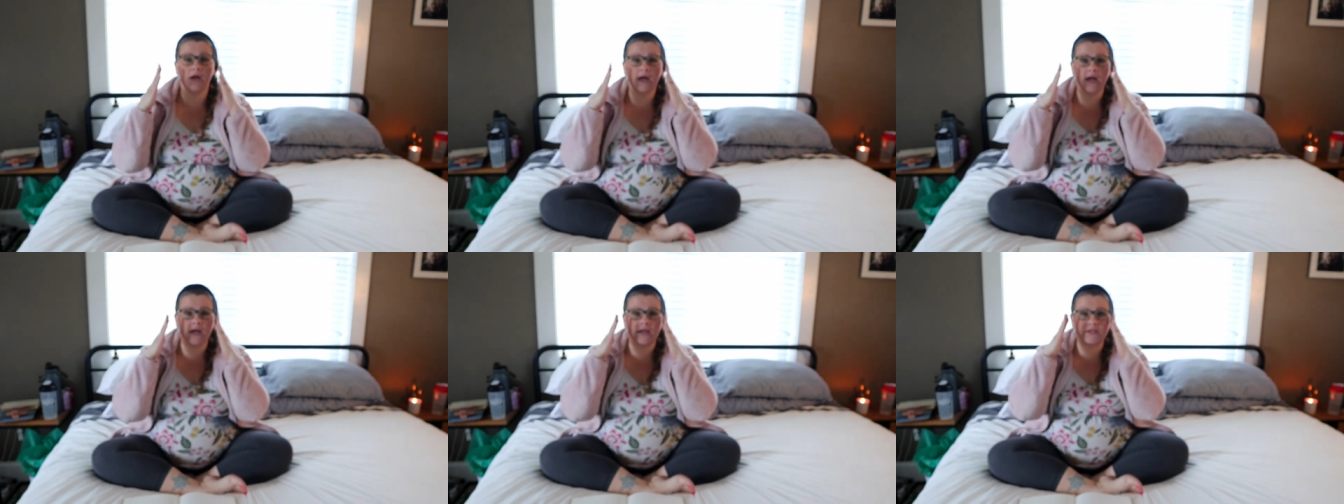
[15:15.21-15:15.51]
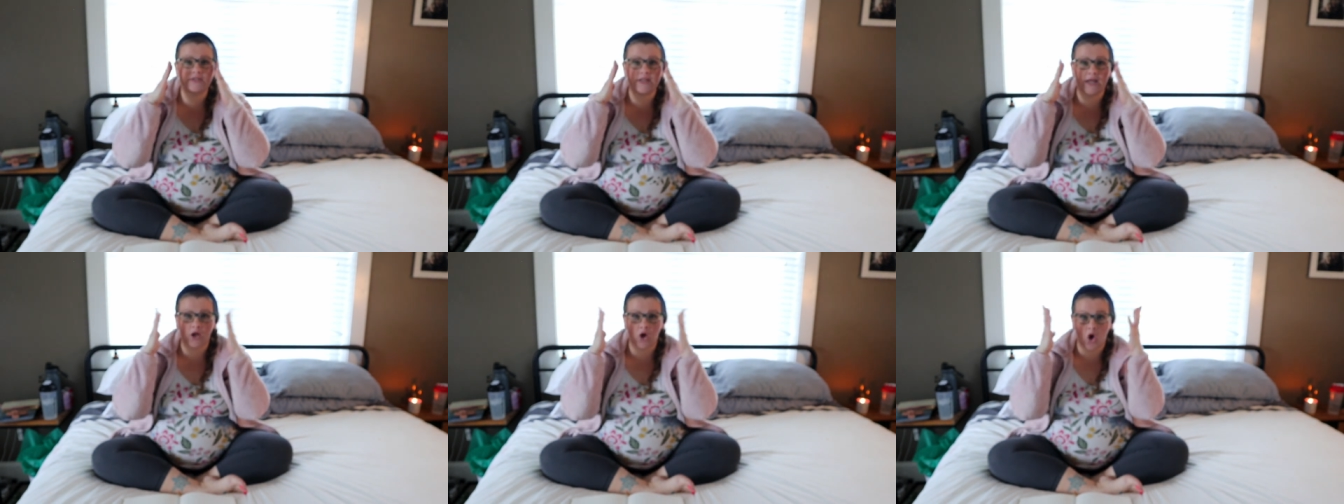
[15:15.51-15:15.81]

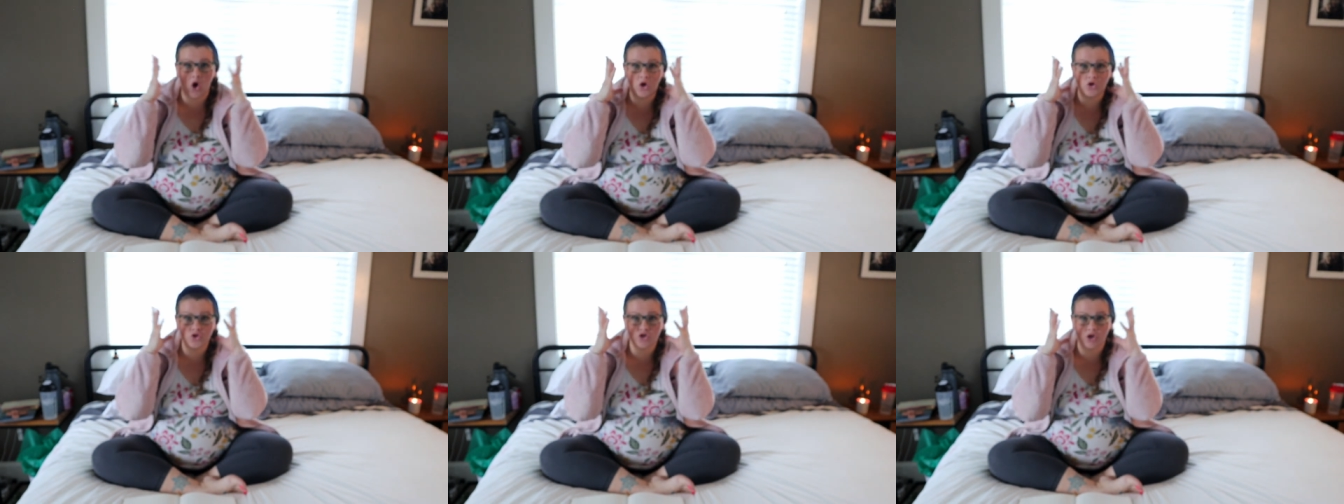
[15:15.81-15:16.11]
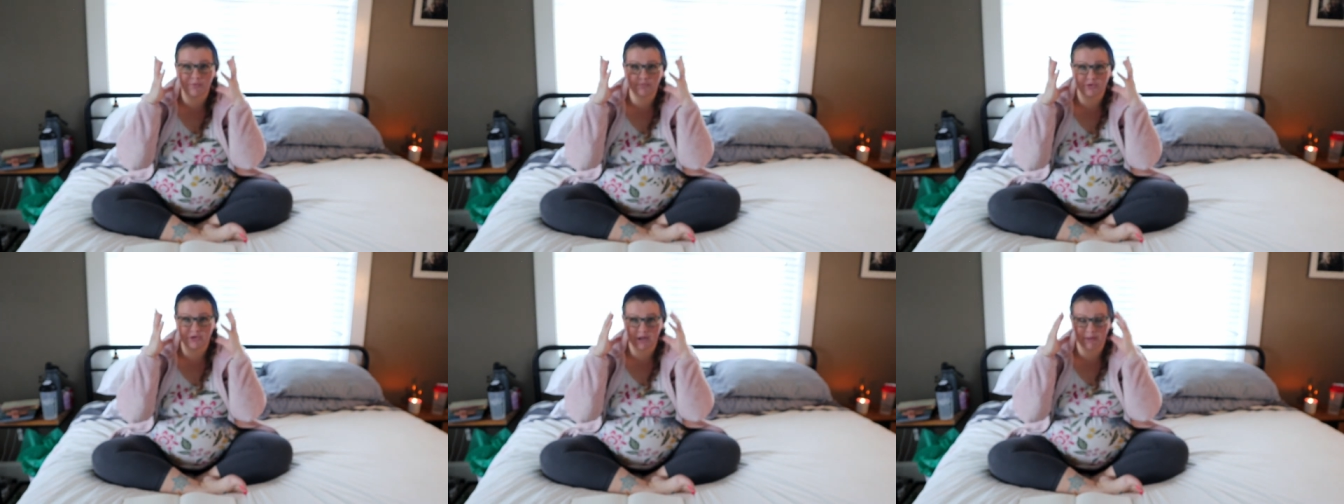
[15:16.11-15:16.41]
it's like all
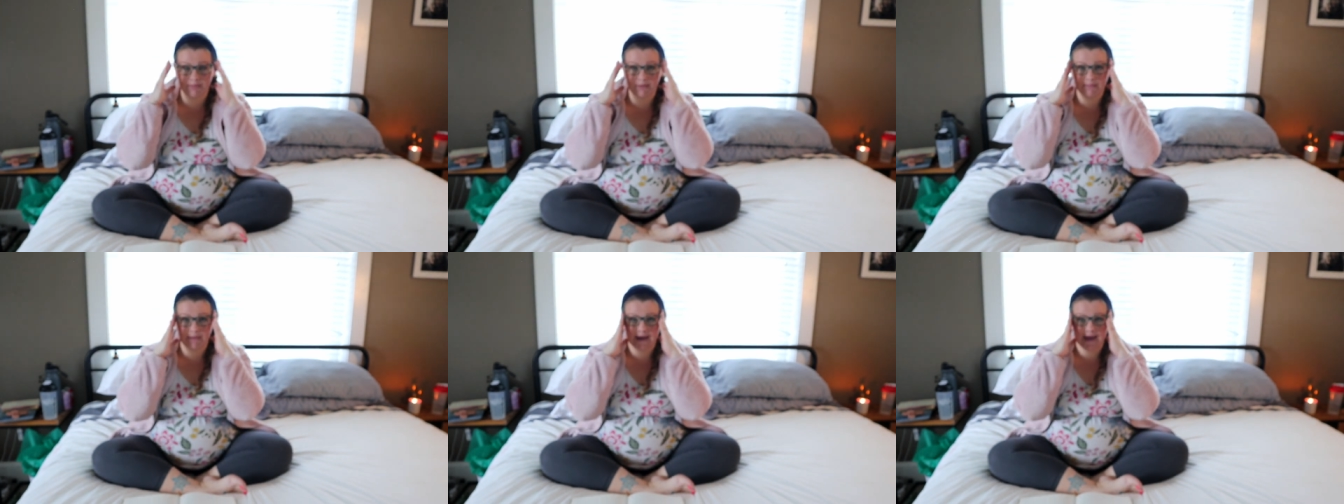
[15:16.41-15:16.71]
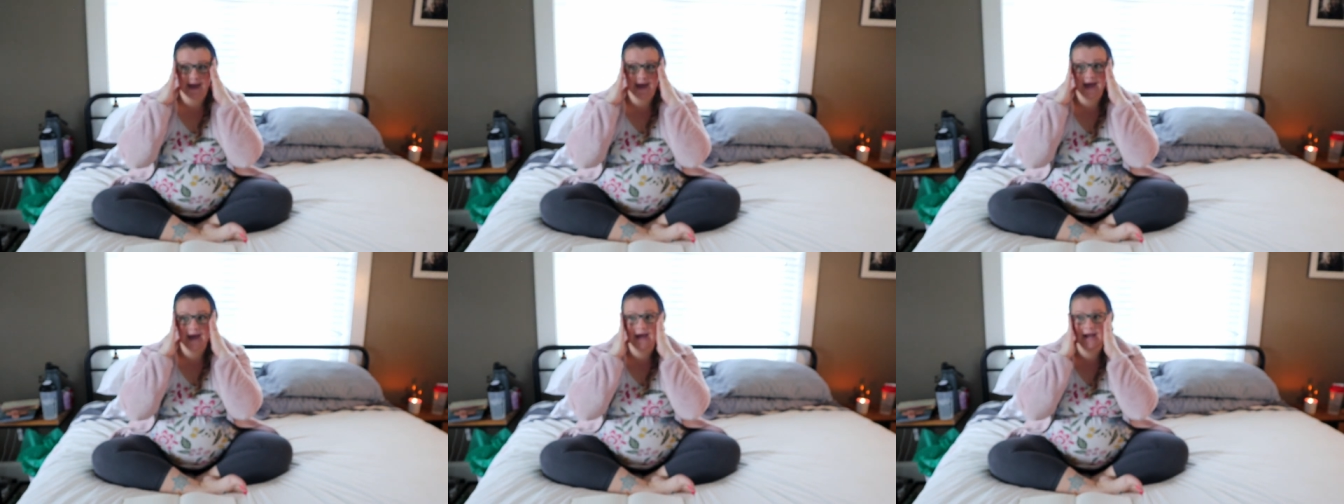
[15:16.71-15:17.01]
jumbled up in my
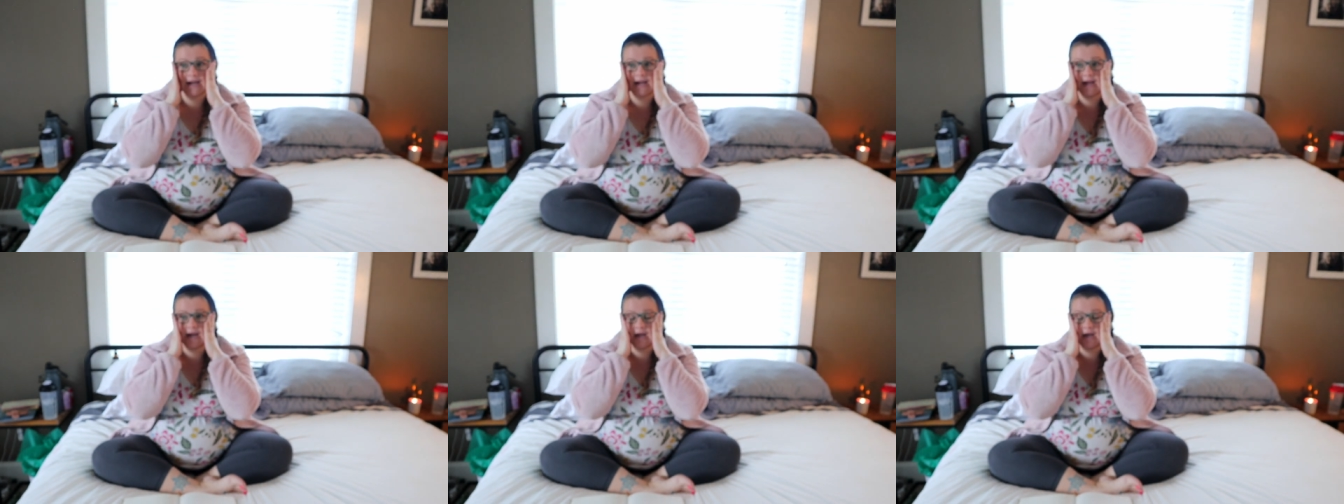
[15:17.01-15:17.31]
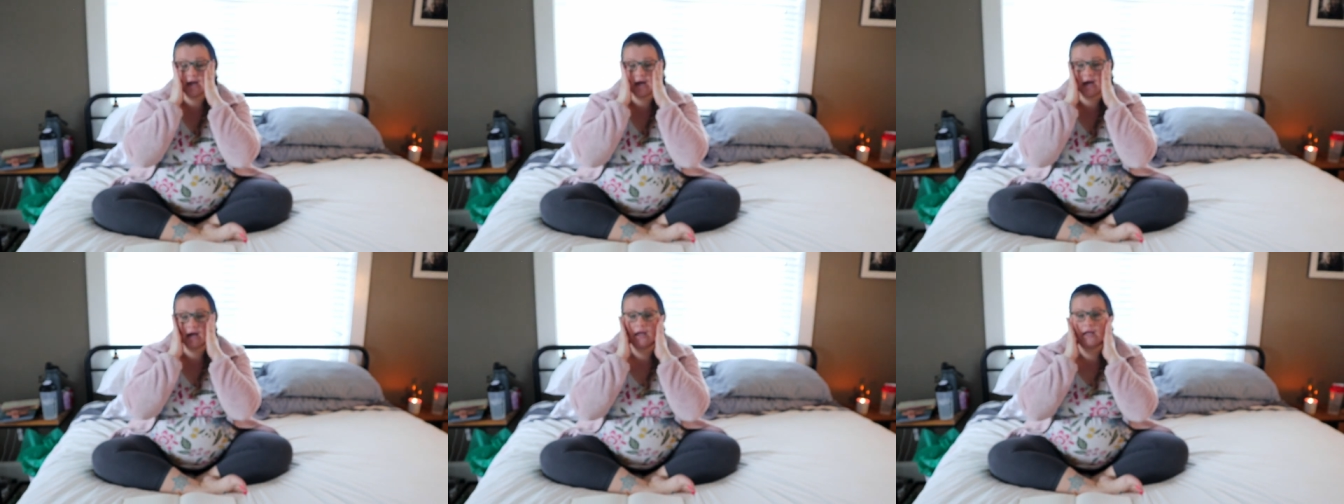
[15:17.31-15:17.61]
head
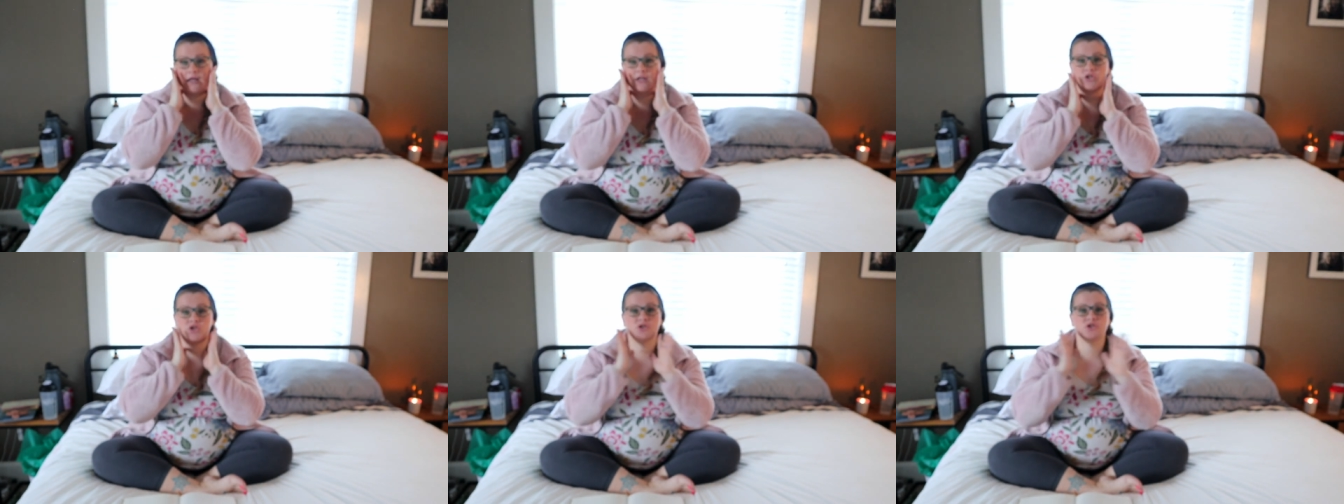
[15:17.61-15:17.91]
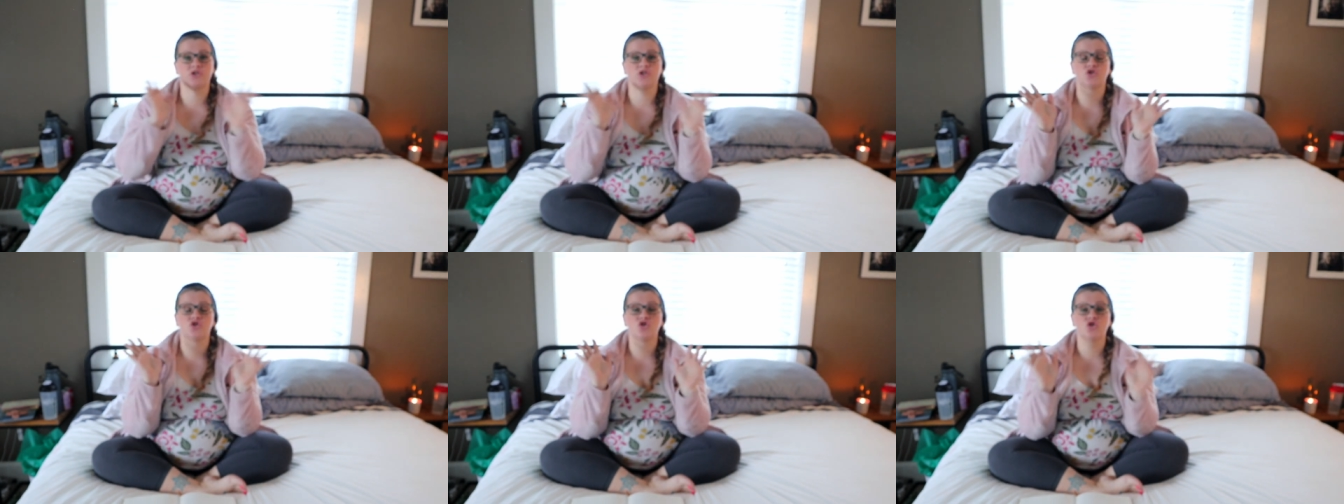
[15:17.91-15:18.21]
and it
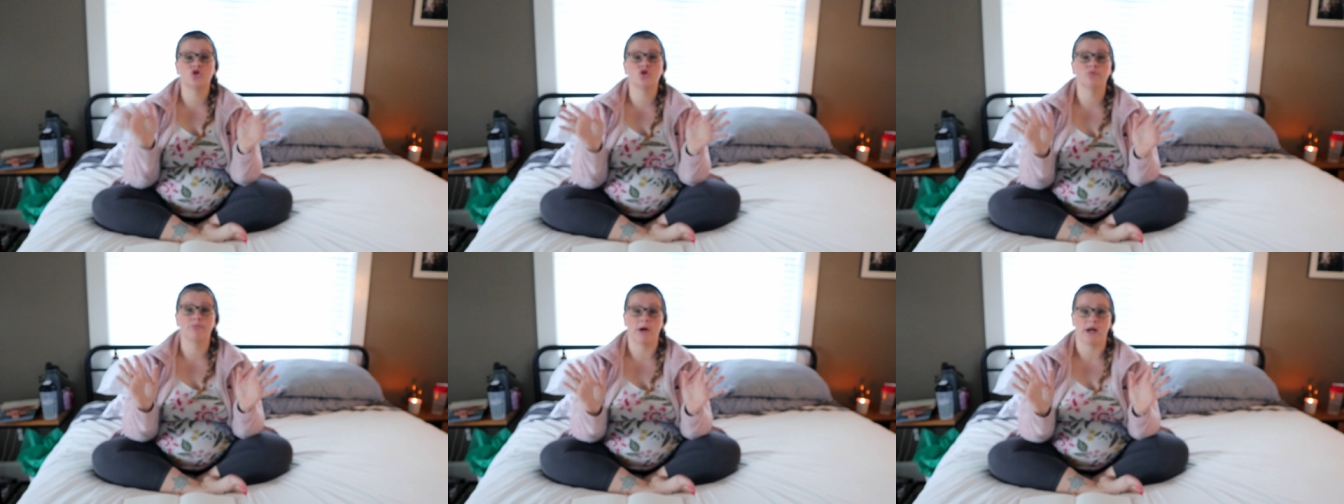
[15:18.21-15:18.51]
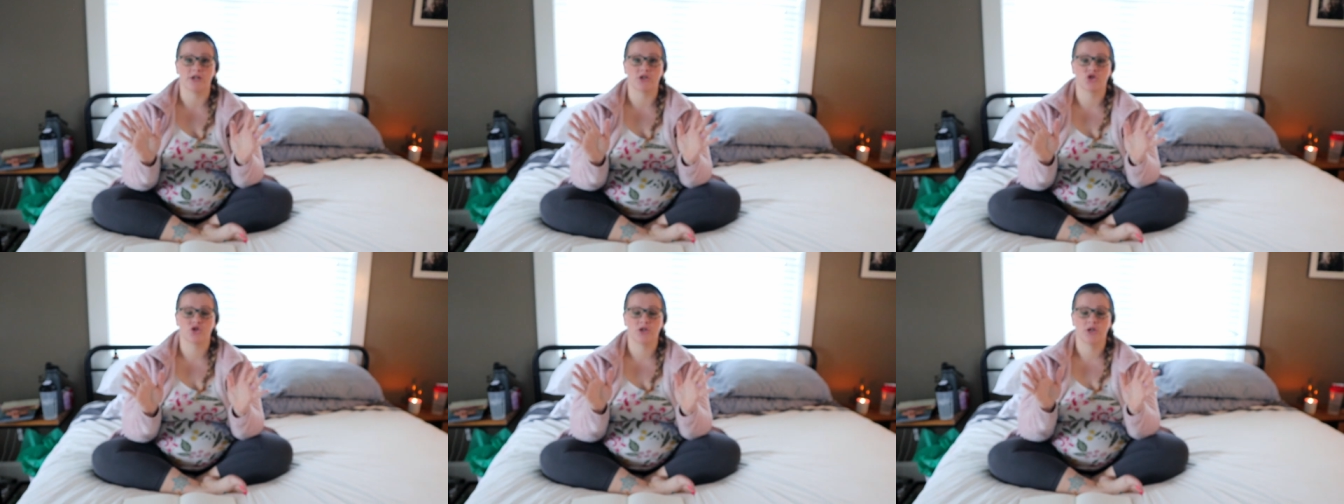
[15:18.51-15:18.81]
just is too
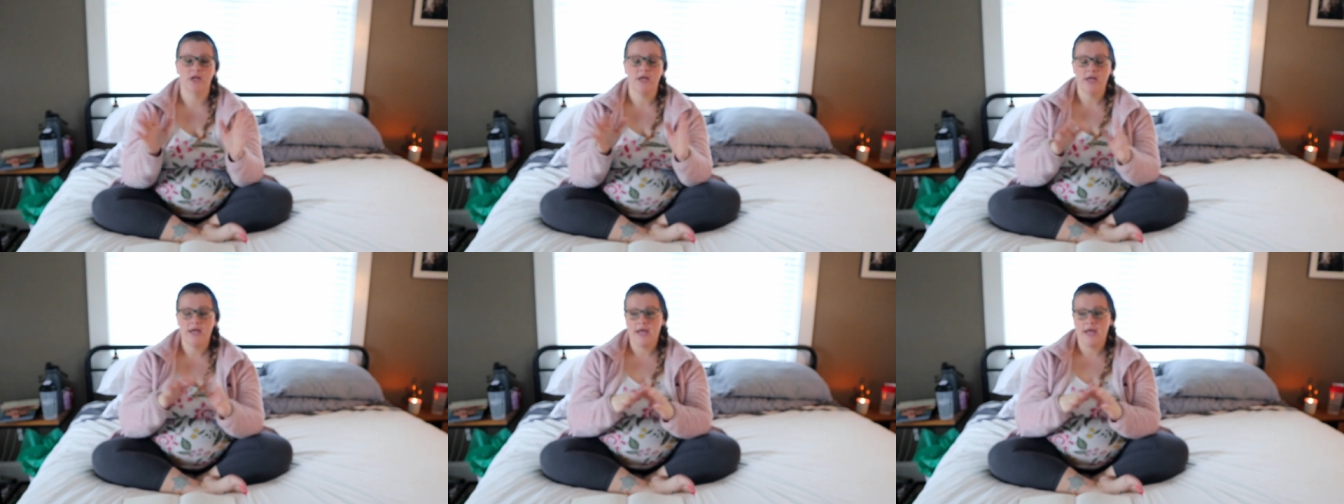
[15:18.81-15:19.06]
much.